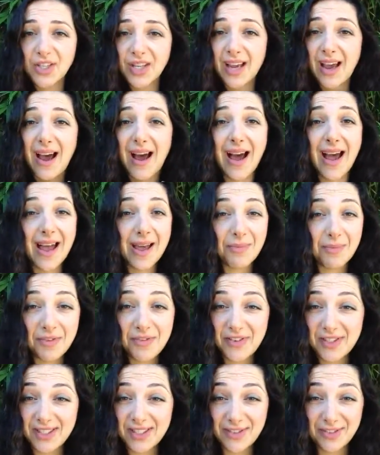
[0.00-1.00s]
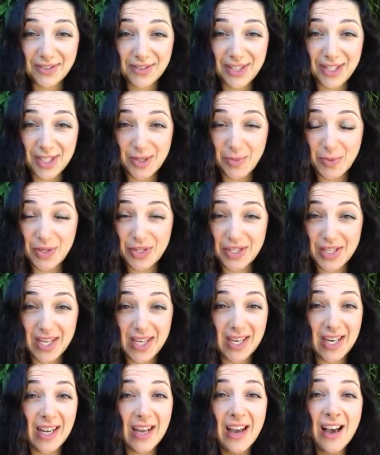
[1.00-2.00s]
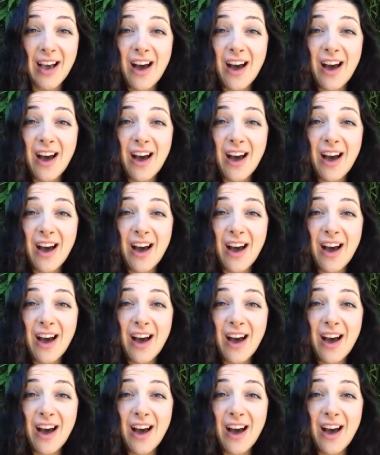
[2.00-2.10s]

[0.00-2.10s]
Like I am a physical touch person.